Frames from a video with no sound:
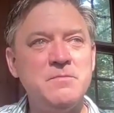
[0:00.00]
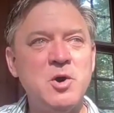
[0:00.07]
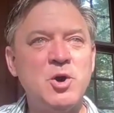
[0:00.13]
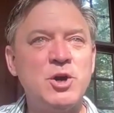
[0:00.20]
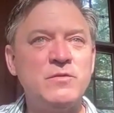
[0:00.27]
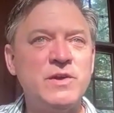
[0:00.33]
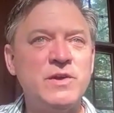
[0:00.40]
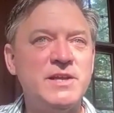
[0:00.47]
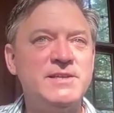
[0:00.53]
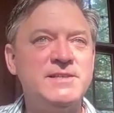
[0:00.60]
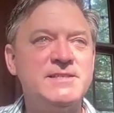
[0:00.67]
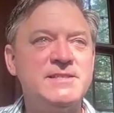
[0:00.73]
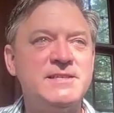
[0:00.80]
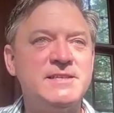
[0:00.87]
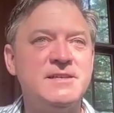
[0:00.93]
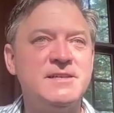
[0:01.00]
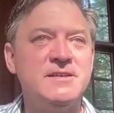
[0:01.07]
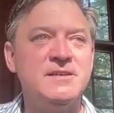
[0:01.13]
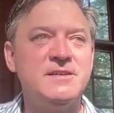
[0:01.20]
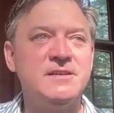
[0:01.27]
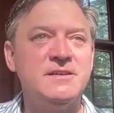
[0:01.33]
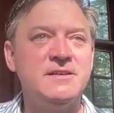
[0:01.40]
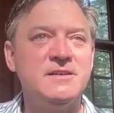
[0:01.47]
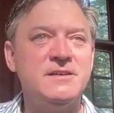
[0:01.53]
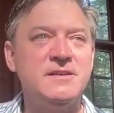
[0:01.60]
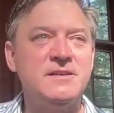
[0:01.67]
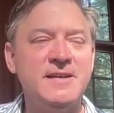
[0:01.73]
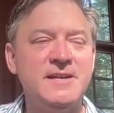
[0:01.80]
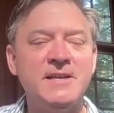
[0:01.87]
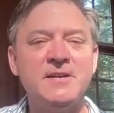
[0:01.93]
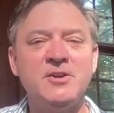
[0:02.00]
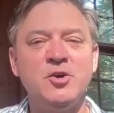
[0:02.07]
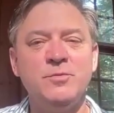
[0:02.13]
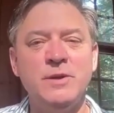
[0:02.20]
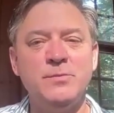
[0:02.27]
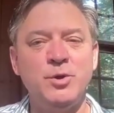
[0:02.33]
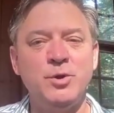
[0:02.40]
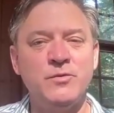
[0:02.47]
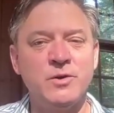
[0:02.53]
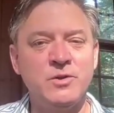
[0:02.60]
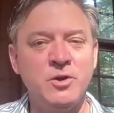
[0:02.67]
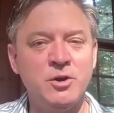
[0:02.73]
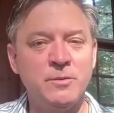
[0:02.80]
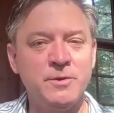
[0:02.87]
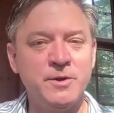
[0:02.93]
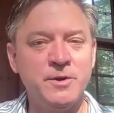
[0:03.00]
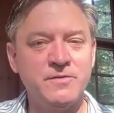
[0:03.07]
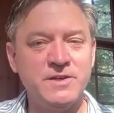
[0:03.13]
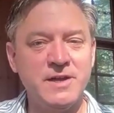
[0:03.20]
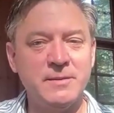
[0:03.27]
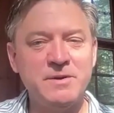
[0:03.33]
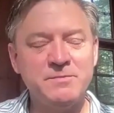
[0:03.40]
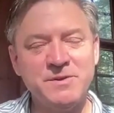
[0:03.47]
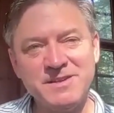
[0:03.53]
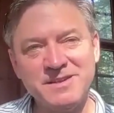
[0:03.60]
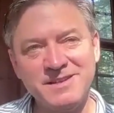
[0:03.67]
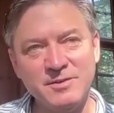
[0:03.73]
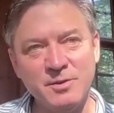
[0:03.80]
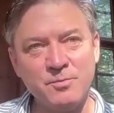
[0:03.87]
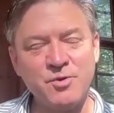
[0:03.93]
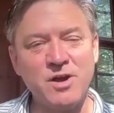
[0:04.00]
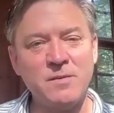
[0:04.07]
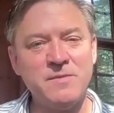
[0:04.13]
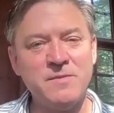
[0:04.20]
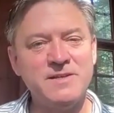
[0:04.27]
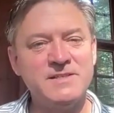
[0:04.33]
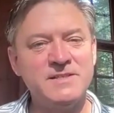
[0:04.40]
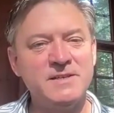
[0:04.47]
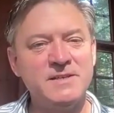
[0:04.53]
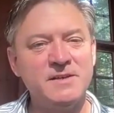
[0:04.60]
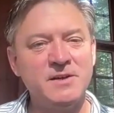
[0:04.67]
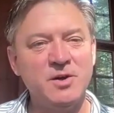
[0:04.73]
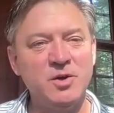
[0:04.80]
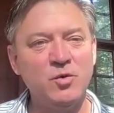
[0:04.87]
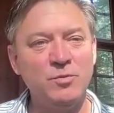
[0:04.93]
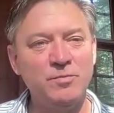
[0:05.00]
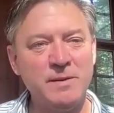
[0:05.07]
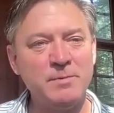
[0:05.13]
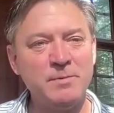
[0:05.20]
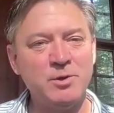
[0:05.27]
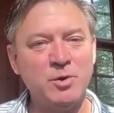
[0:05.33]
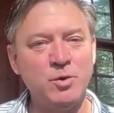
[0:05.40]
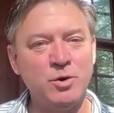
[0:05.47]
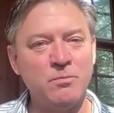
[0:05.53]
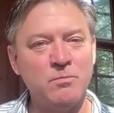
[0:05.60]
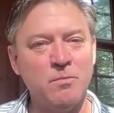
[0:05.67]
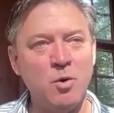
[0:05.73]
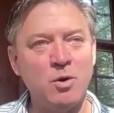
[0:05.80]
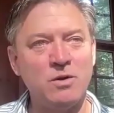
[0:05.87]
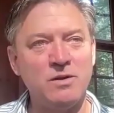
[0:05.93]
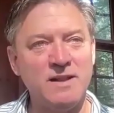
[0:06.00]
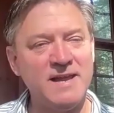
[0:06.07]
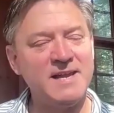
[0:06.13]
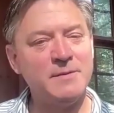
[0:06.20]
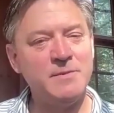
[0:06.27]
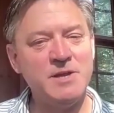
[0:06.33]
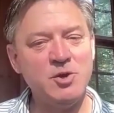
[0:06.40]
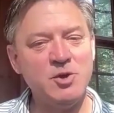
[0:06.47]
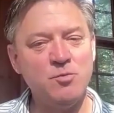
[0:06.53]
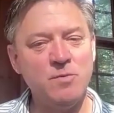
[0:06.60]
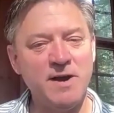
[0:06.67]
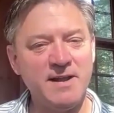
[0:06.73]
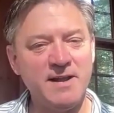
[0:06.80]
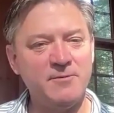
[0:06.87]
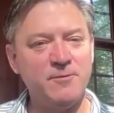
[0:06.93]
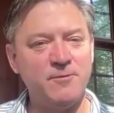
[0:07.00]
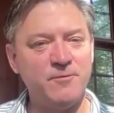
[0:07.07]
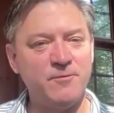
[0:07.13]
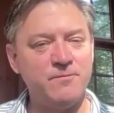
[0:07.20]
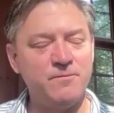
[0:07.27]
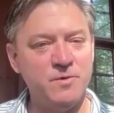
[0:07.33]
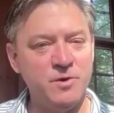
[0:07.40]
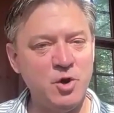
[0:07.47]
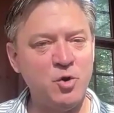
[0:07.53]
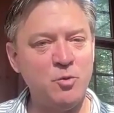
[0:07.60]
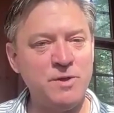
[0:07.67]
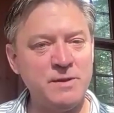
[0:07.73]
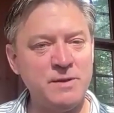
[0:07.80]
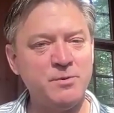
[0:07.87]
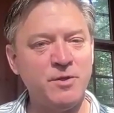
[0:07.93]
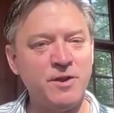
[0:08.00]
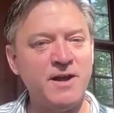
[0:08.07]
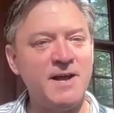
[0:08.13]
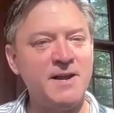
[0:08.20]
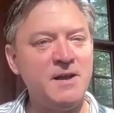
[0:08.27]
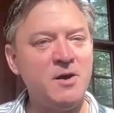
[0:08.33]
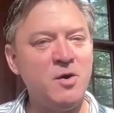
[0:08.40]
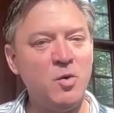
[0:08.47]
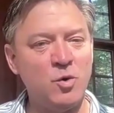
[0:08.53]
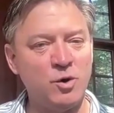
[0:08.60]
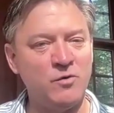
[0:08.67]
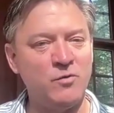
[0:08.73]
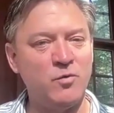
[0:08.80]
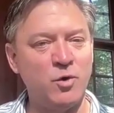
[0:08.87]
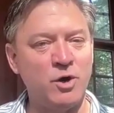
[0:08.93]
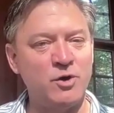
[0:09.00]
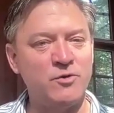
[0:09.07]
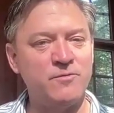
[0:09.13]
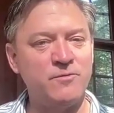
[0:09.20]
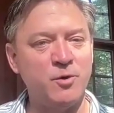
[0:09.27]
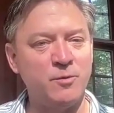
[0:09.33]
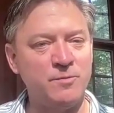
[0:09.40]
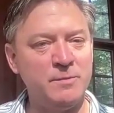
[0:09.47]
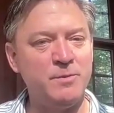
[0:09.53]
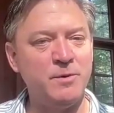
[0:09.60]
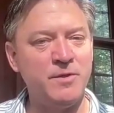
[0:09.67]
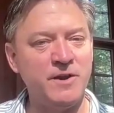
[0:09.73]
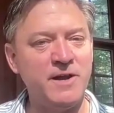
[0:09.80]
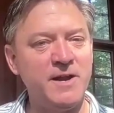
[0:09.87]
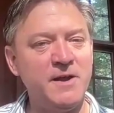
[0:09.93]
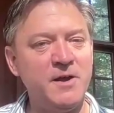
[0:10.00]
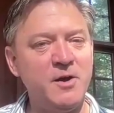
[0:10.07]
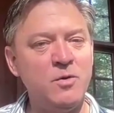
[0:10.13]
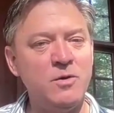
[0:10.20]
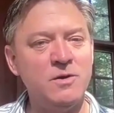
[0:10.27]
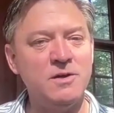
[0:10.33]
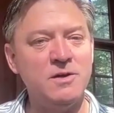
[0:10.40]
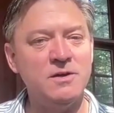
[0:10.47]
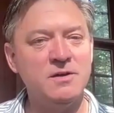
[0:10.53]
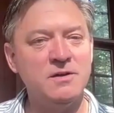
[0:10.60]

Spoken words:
Part of it is getting to know people over a longer period of time. But the problem is with people who are more like me, who might know people that I know or have worked for people that I know,